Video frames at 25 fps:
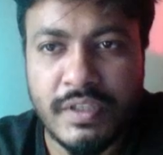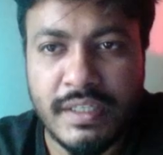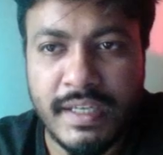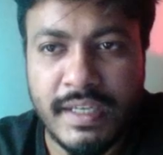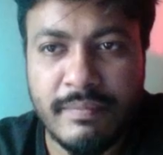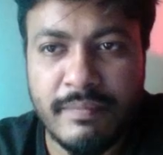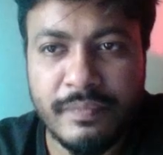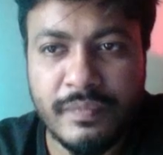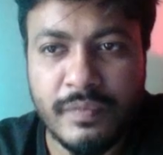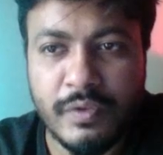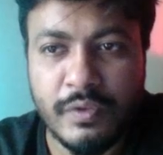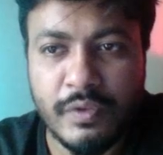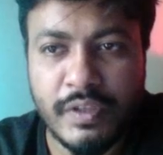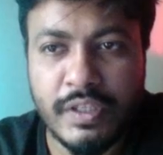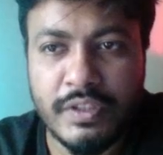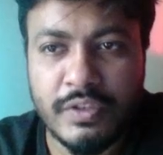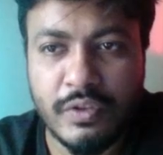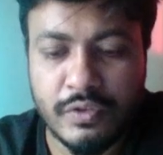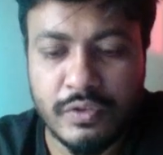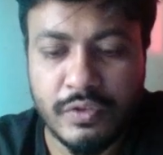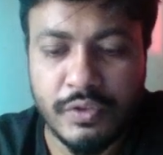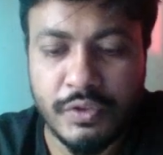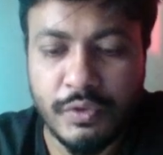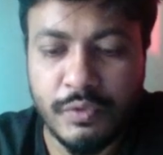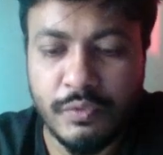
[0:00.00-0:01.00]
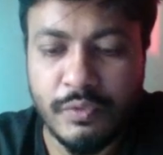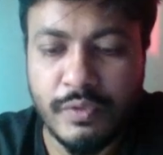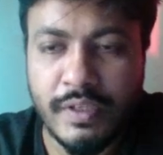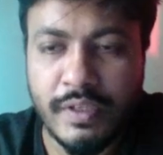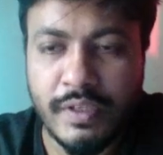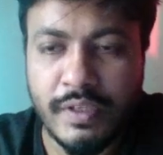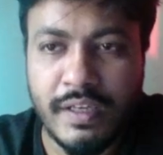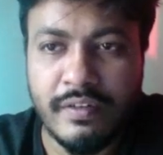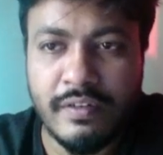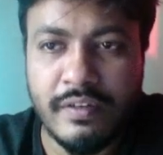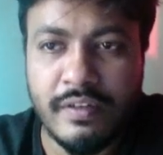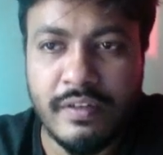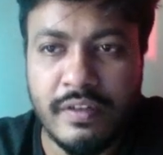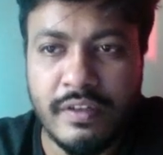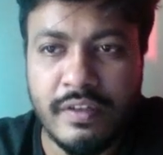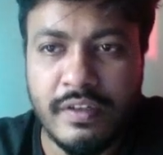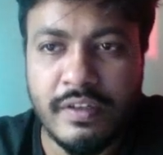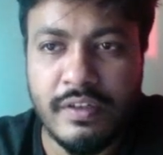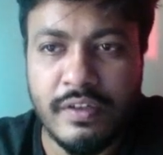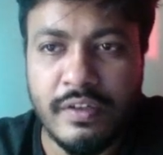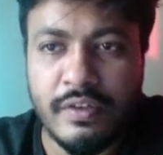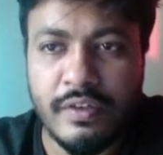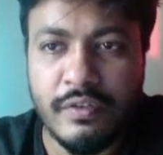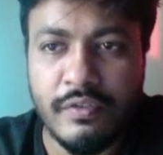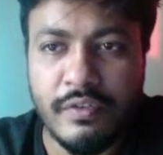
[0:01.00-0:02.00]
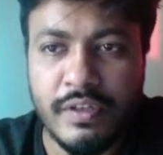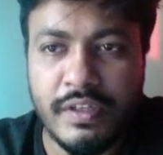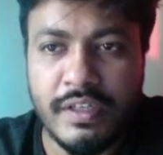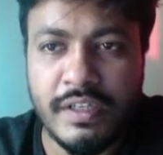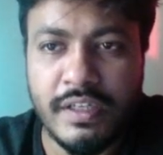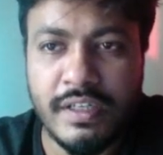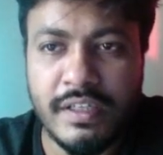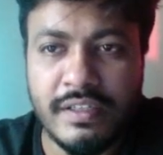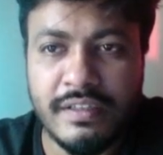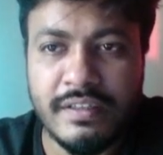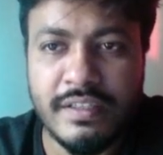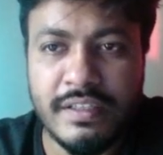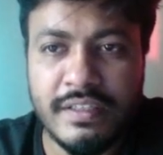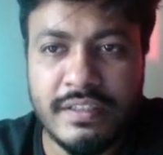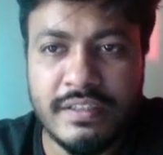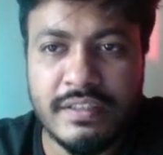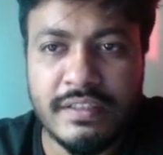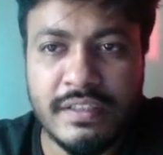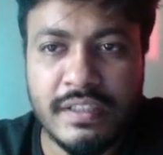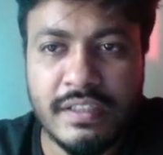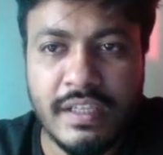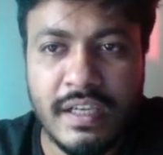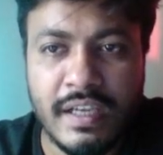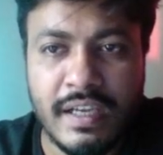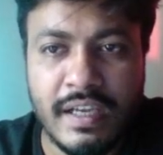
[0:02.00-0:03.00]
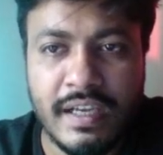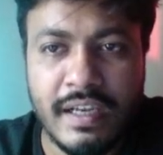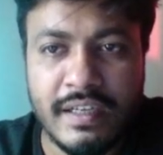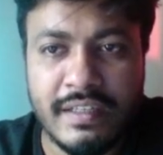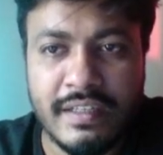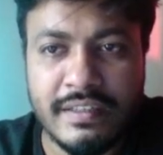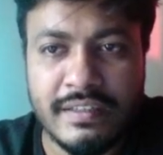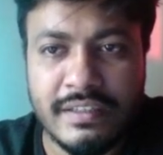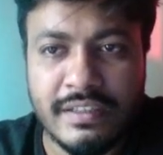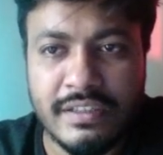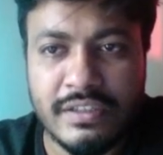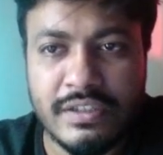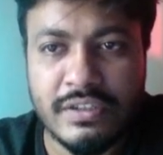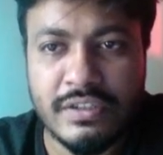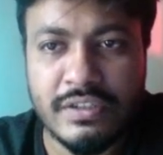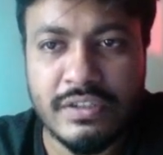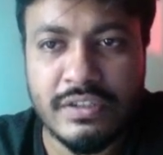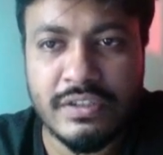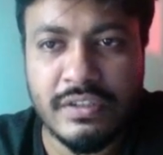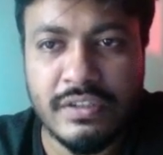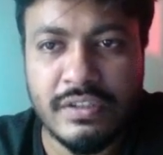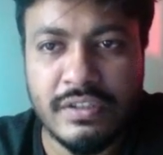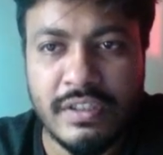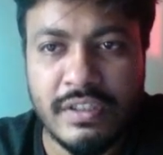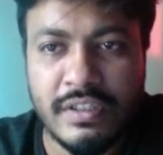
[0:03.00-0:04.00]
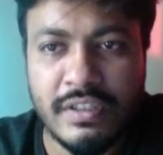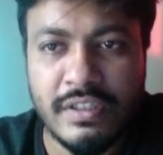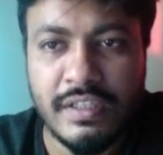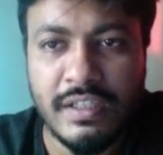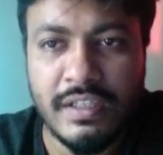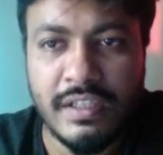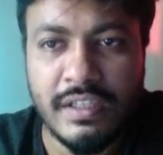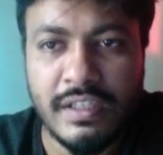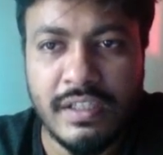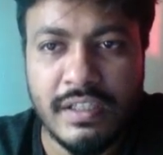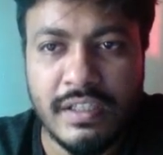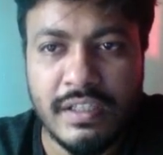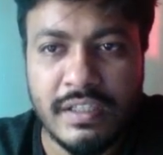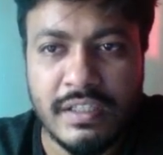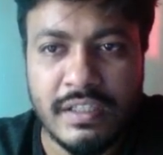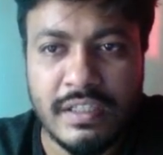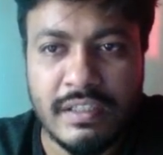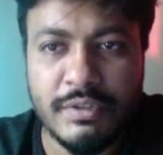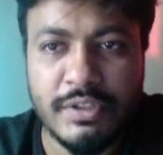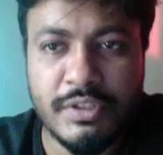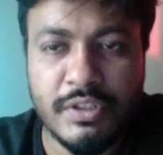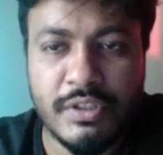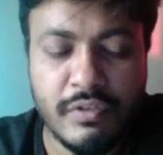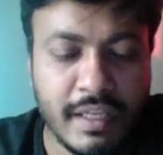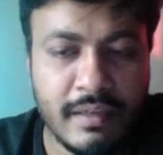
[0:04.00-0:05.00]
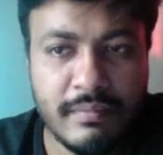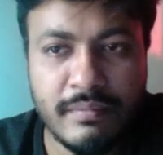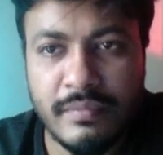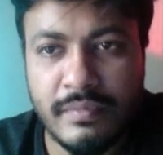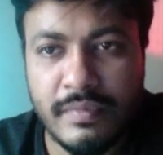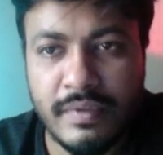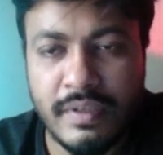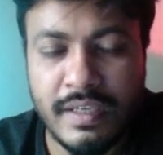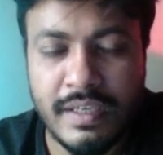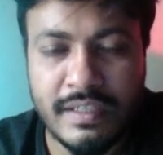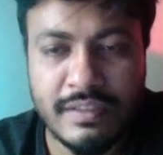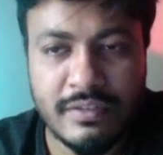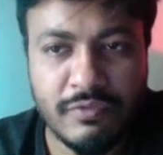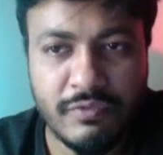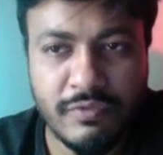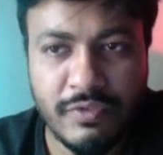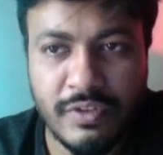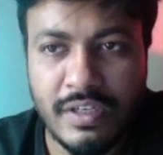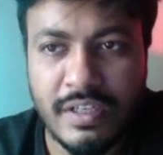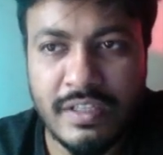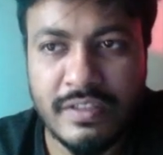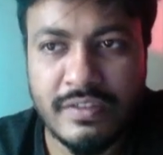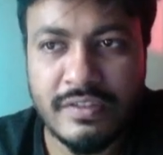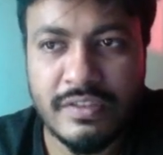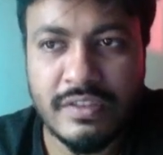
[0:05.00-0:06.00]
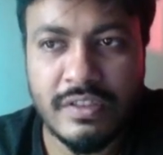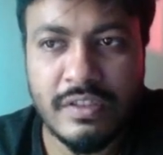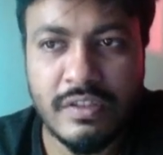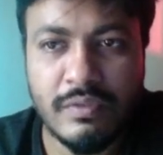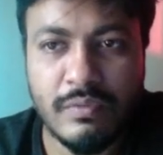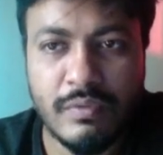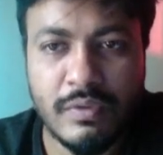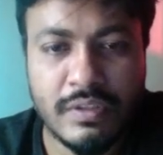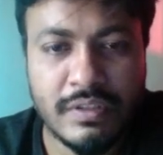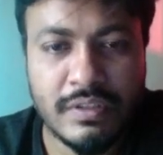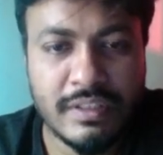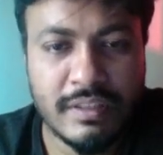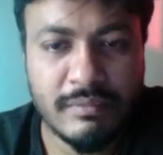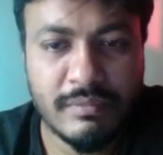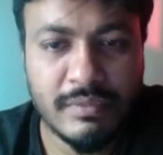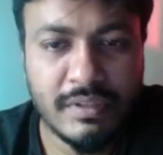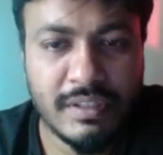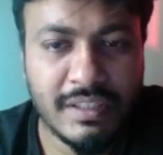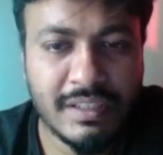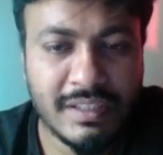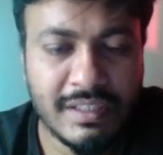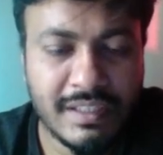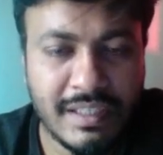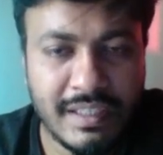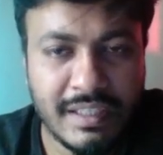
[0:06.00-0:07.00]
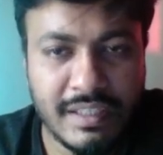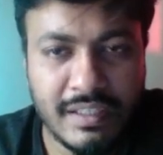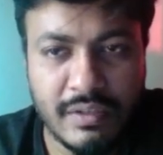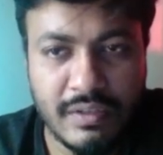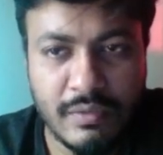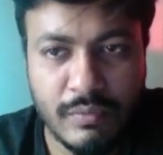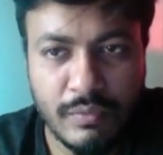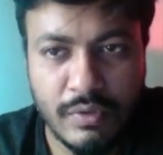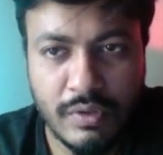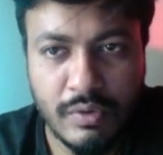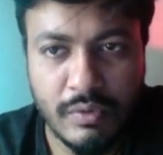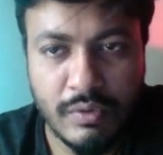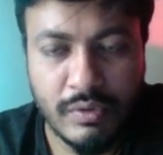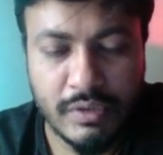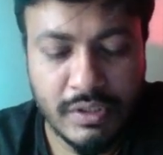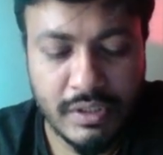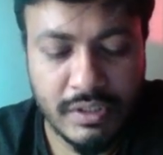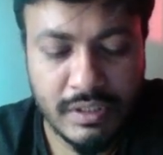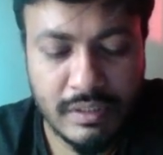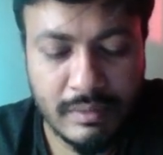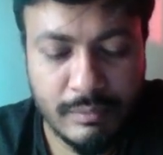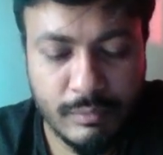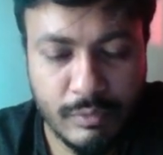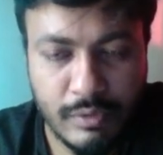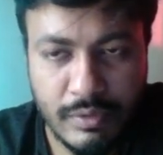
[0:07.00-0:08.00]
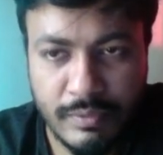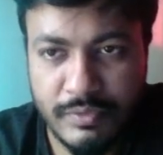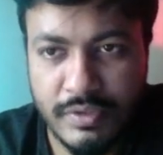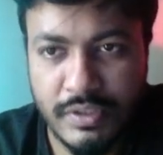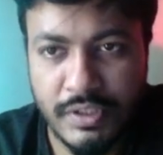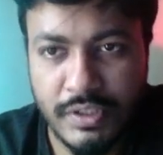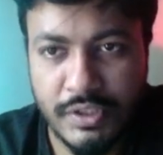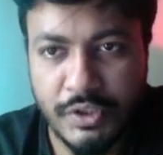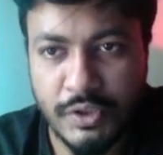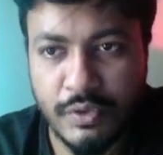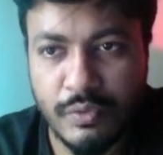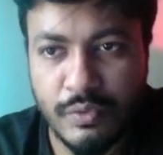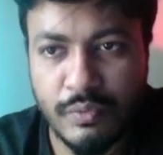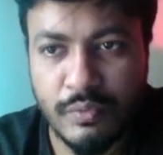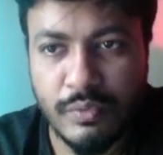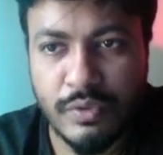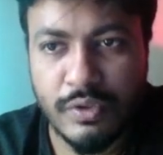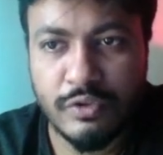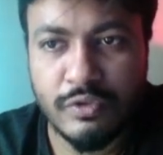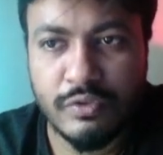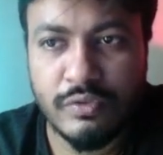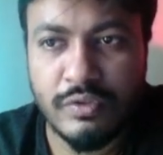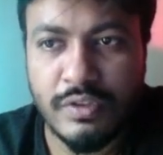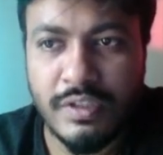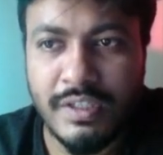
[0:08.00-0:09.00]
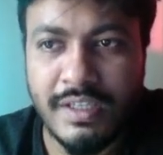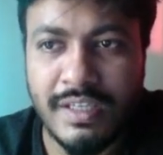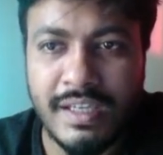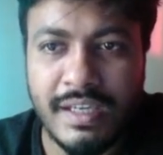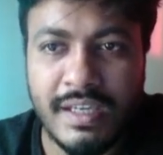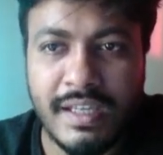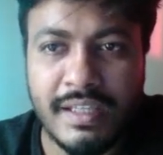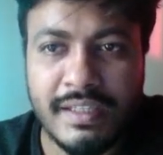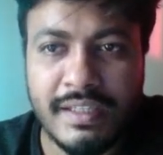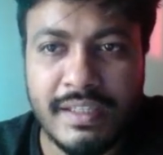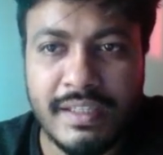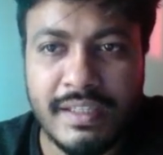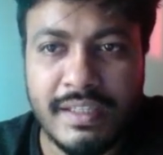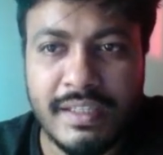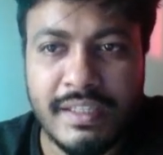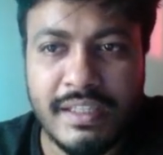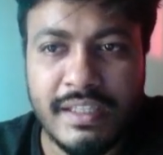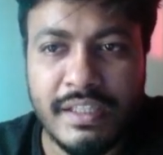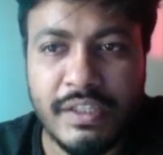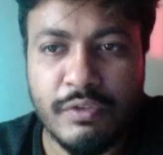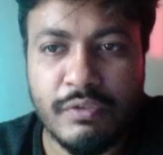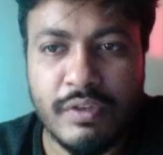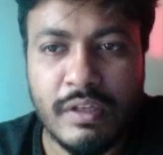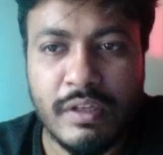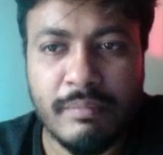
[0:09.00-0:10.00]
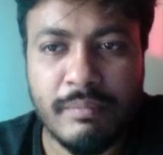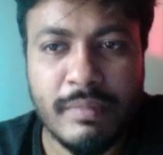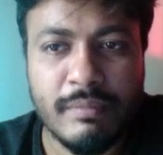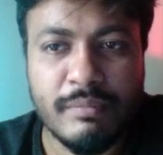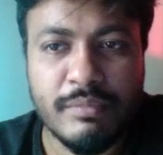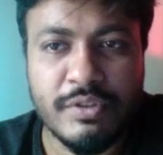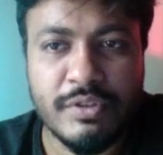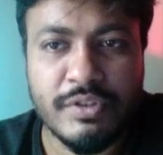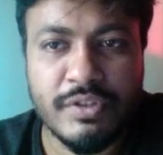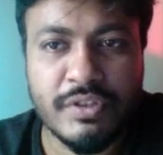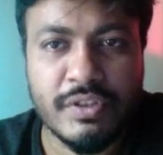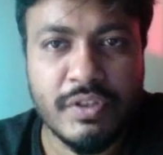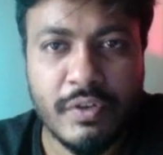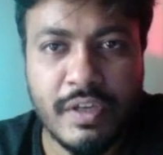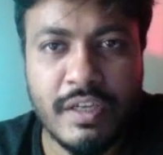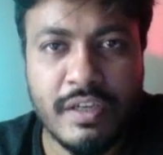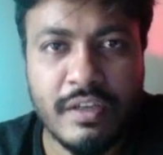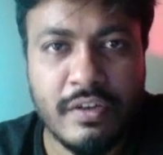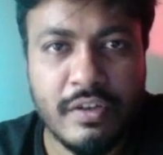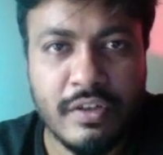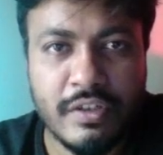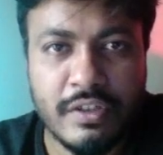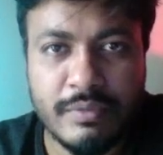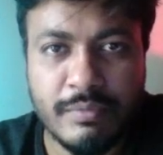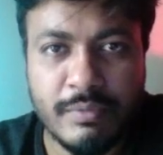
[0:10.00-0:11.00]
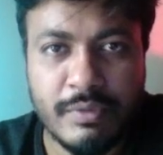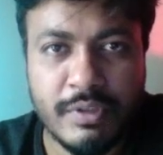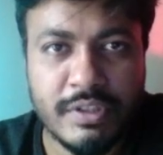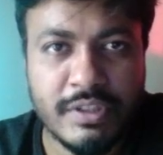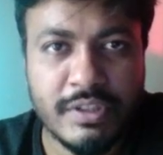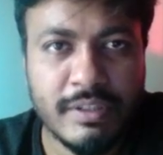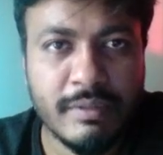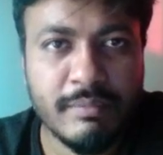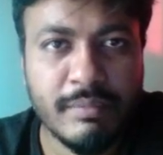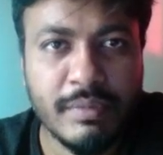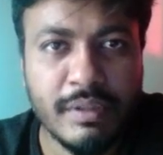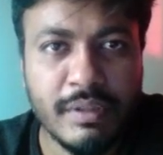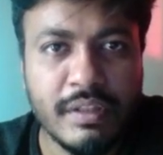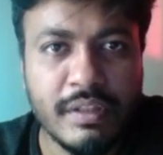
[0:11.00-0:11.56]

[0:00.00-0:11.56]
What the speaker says: Okay, so also you can rewrite this and just give it your name as a freelancer or something like what kind of website do you want to, and then you can publish. Okay, it's pretty simple.